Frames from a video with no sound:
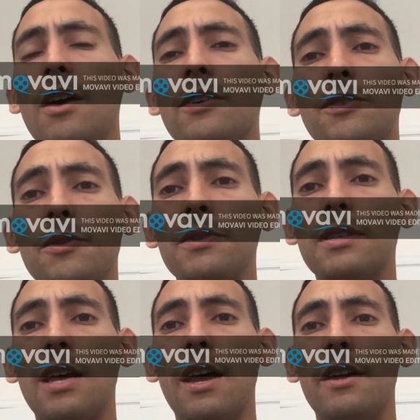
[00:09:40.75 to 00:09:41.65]

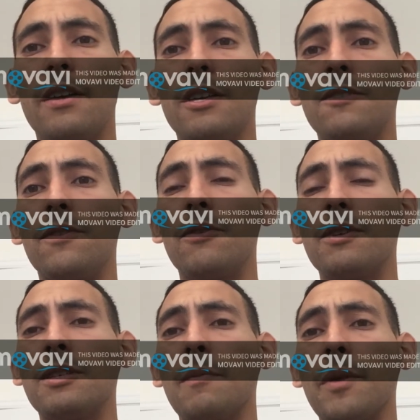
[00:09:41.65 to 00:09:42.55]
Suicide is viewed
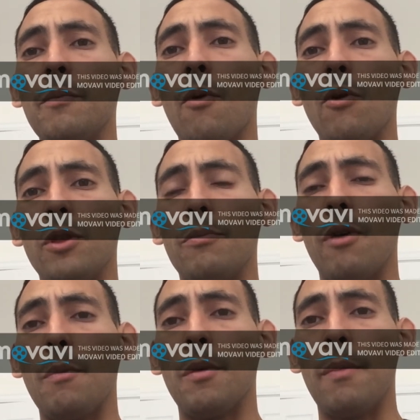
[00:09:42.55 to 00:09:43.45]
as something morally
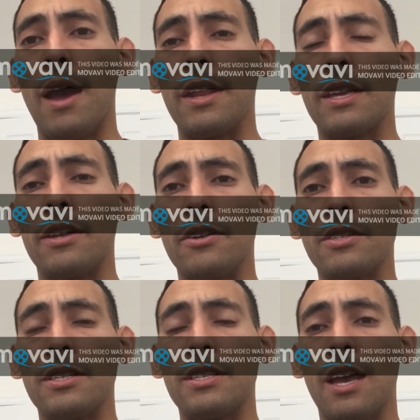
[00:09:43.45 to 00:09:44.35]
problematic in our
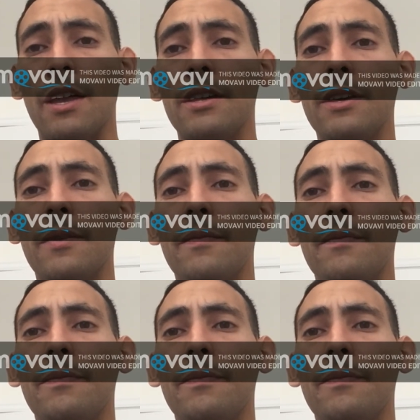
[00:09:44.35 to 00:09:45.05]
society.